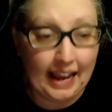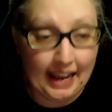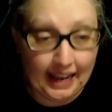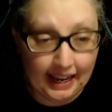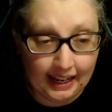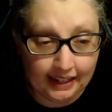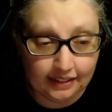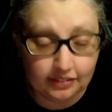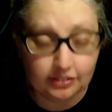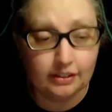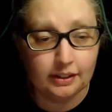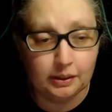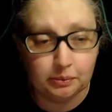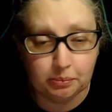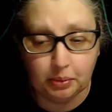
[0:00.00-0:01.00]

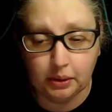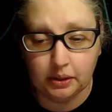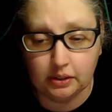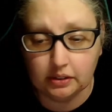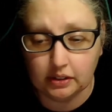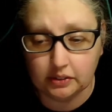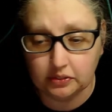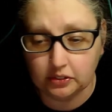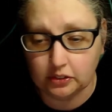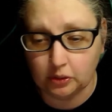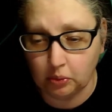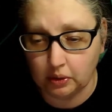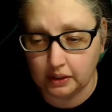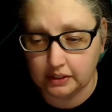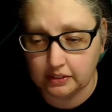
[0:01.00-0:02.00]
excellent book of
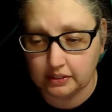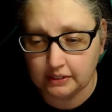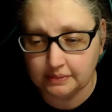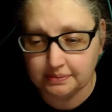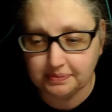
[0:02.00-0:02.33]
stories.